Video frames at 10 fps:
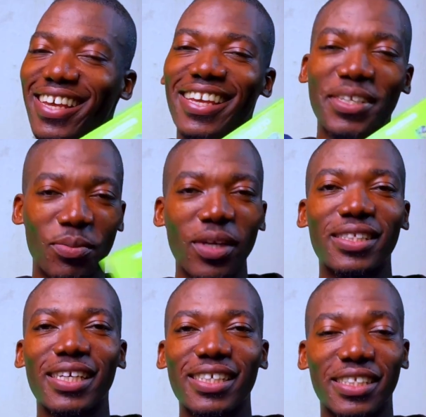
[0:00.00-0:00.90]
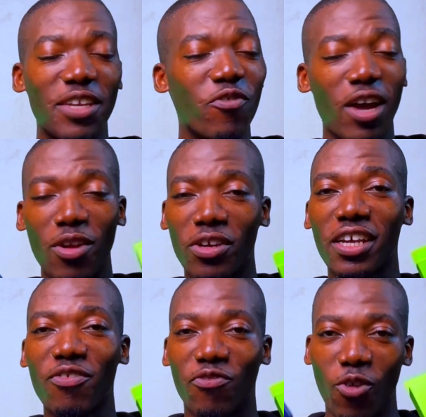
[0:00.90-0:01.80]
It's worth it if you are
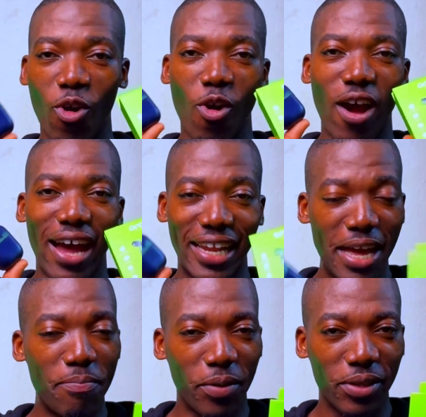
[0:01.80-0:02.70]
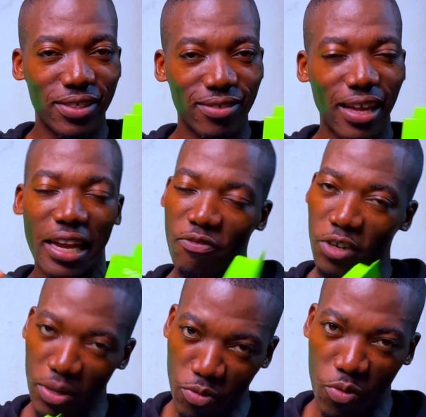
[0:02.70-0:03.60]
looking for an earbud, an
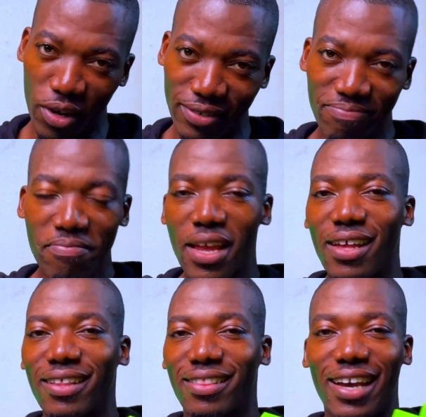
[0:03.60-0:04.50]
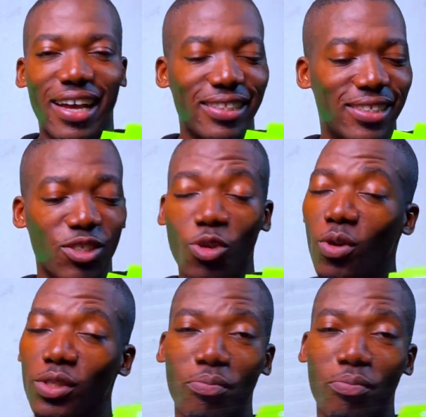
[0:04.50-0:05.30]
affordable one that you don't want to